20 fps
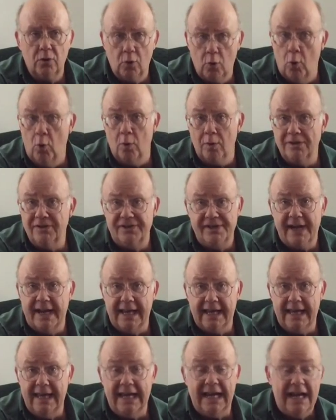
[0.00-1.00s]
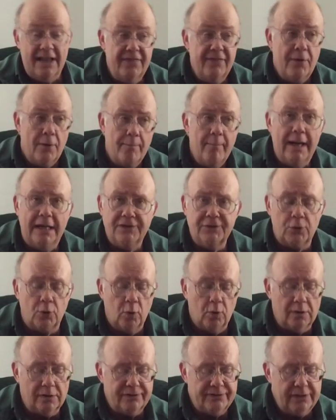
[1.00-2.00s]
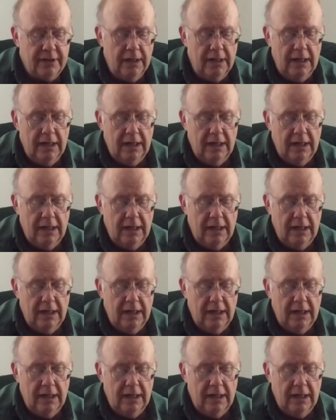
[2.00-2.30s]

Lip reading: chords in any key, and they're major chords.